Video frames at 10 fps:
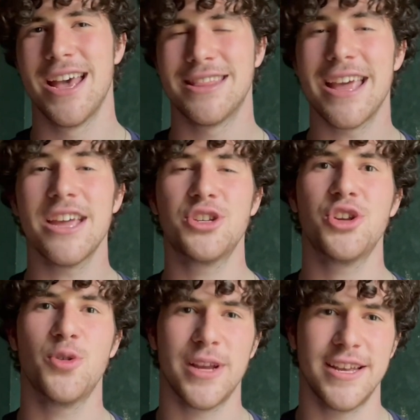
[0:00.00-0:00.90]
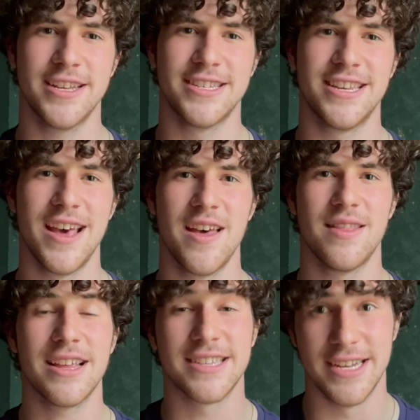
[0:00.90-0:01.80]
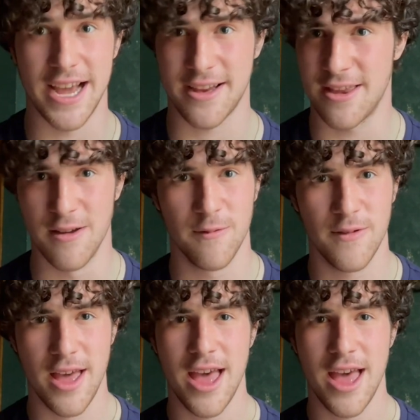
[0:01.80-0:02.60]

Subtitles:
The issue is that it's addictive.